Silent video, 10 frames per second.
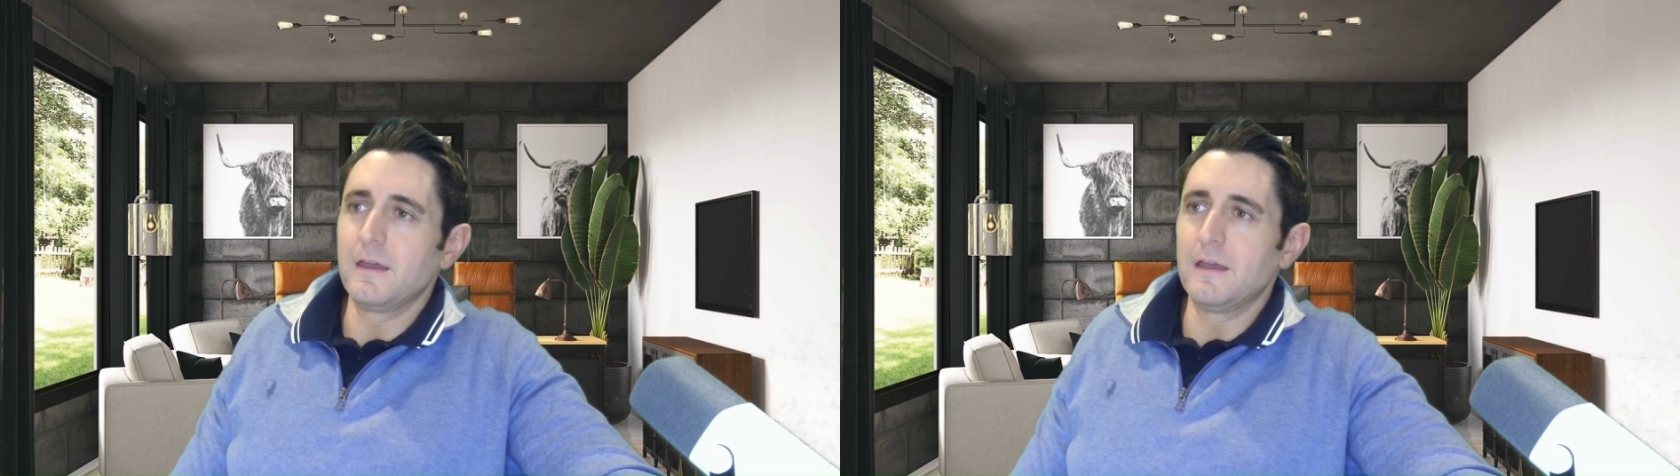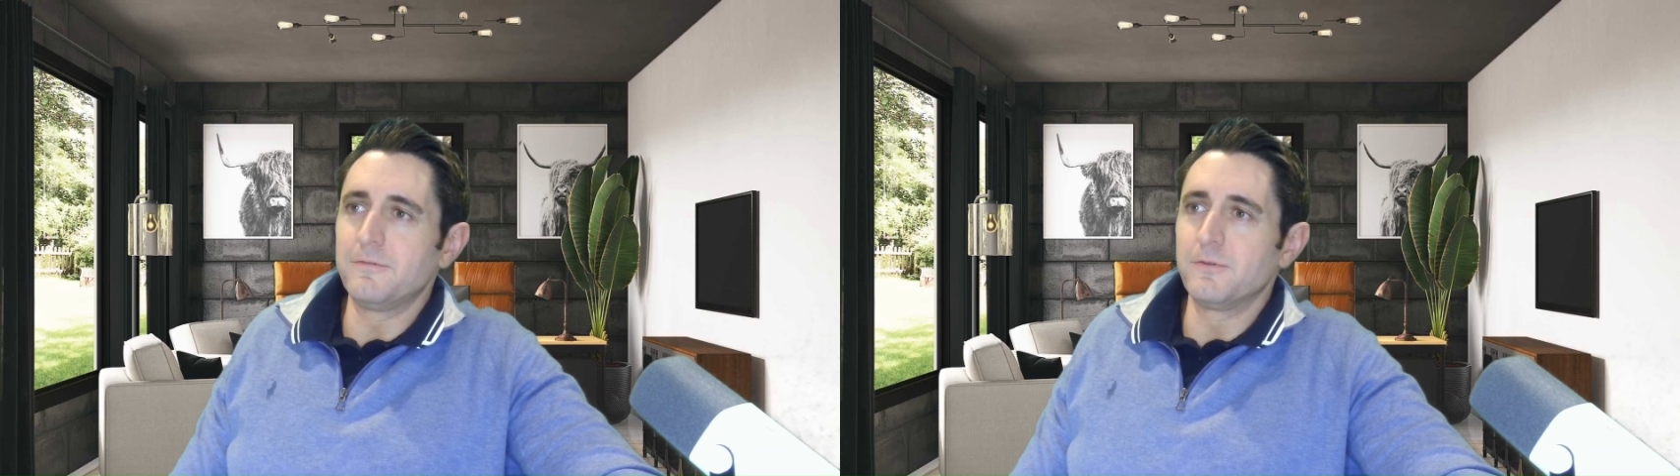
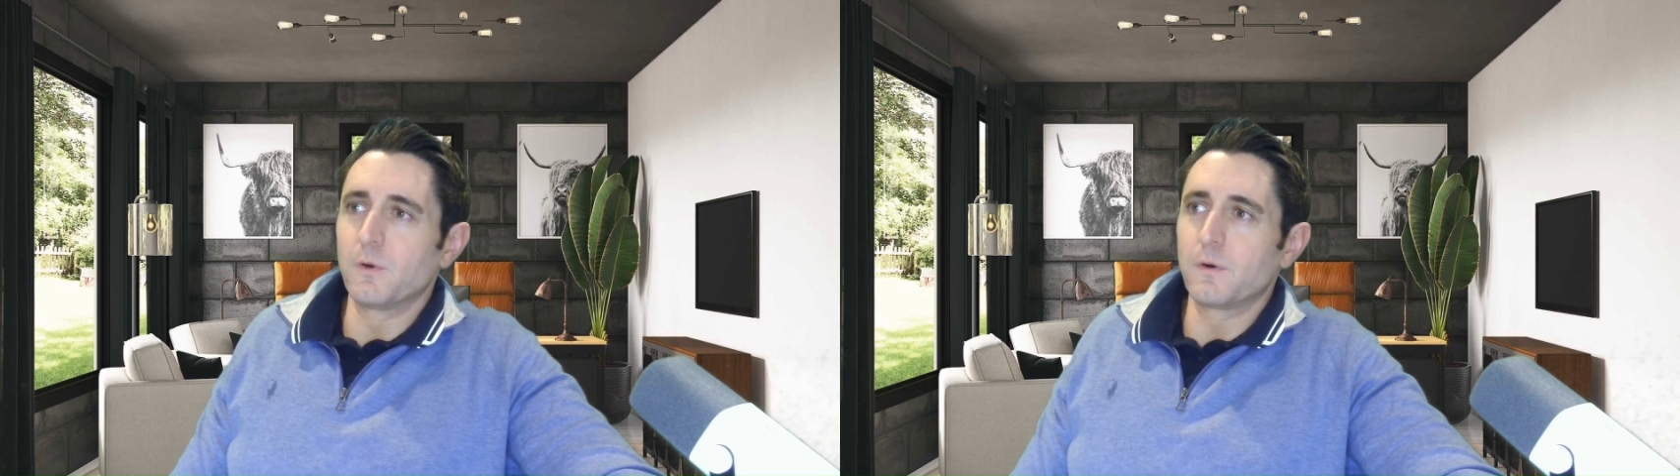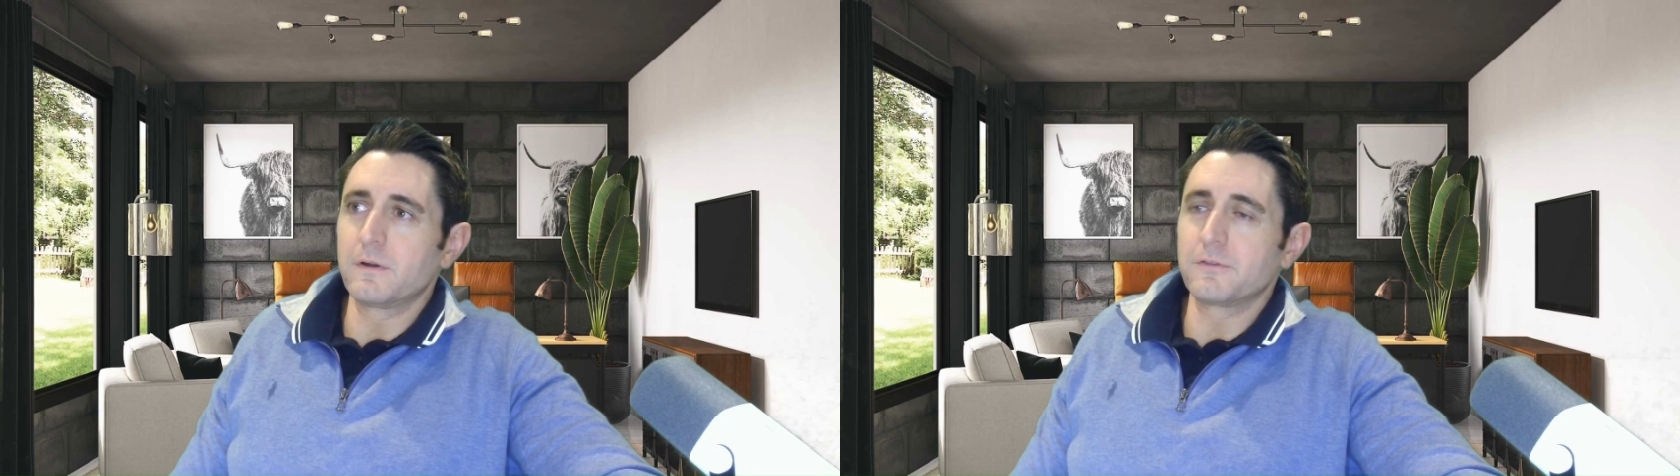If
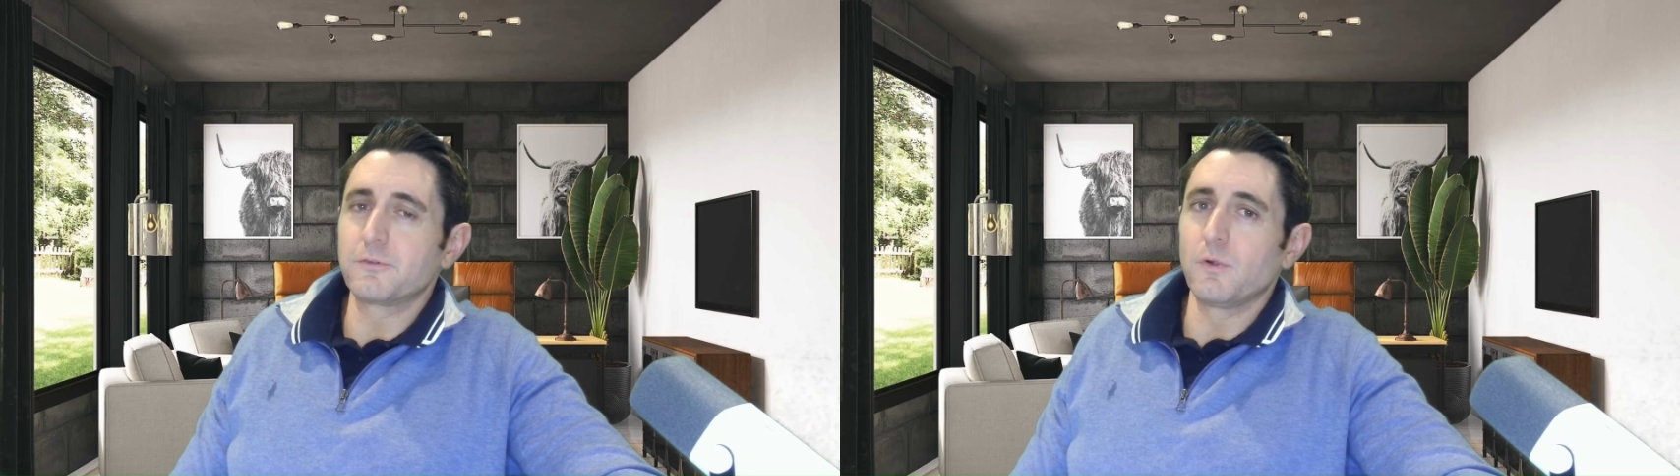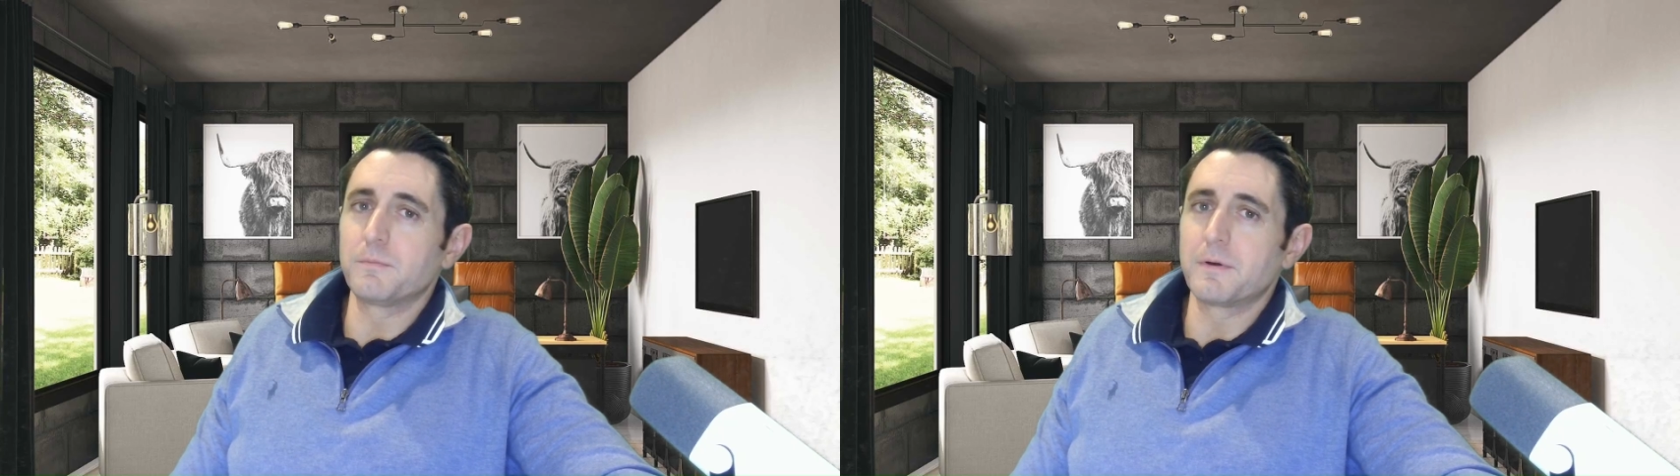you're a
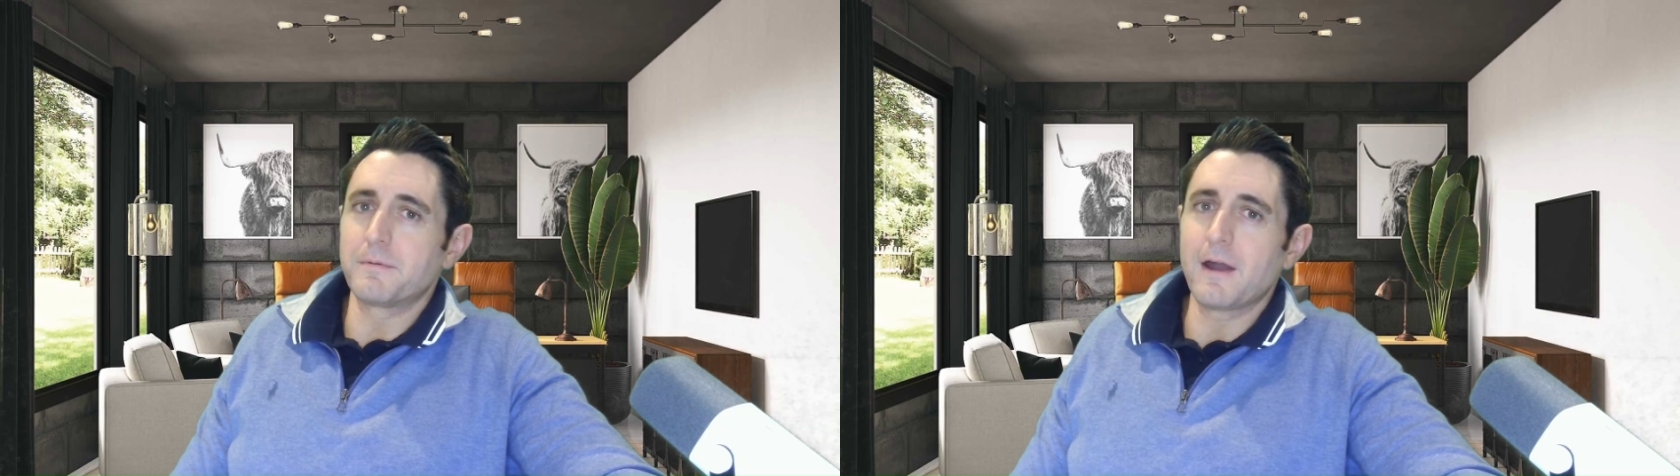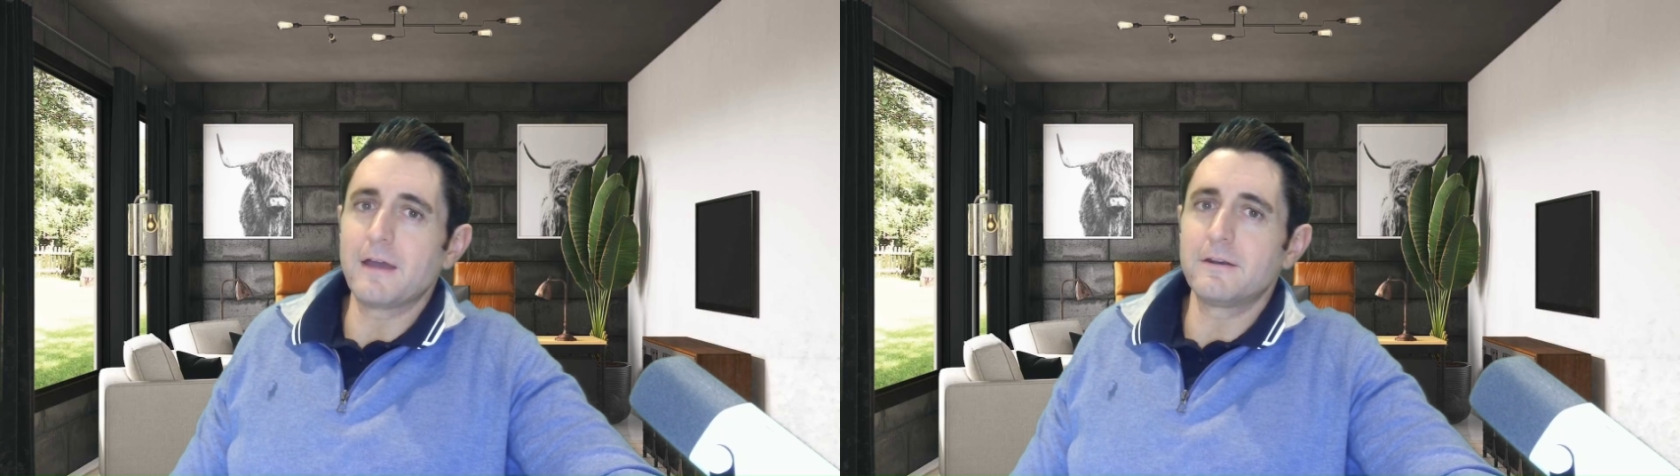sole
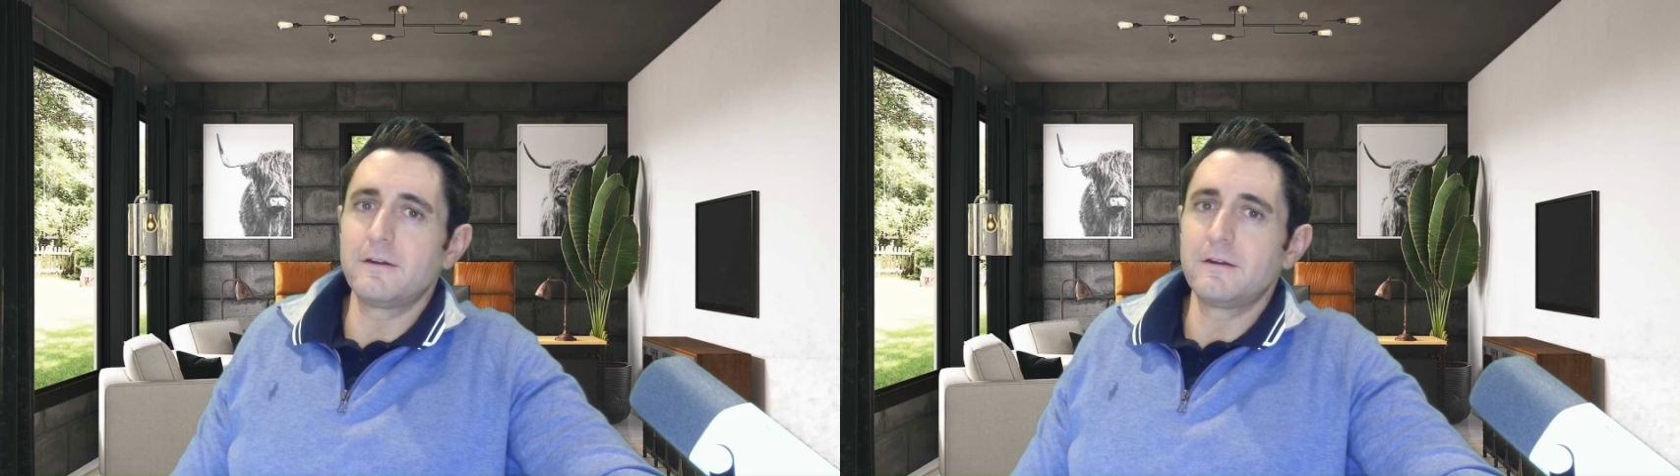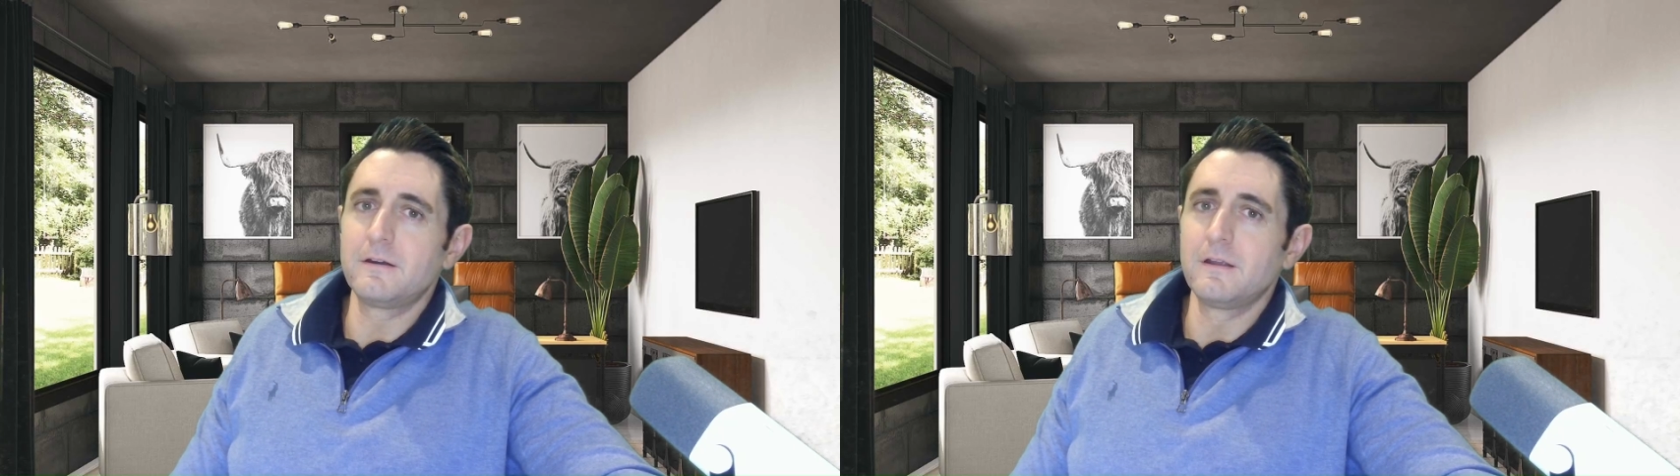
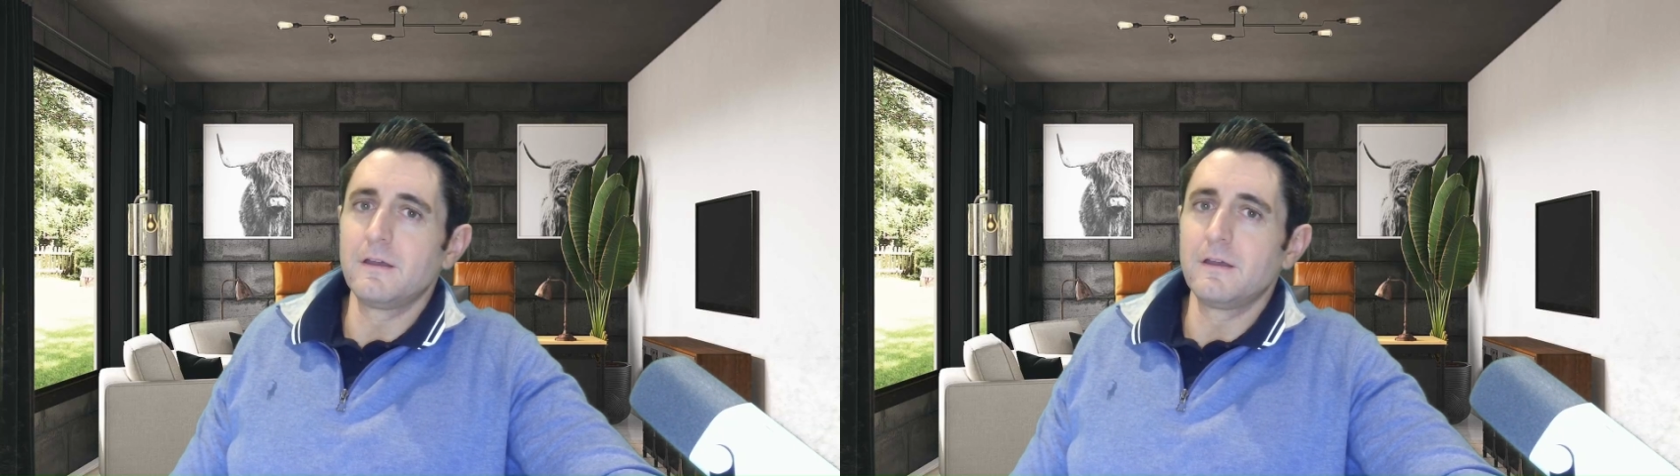proprietor,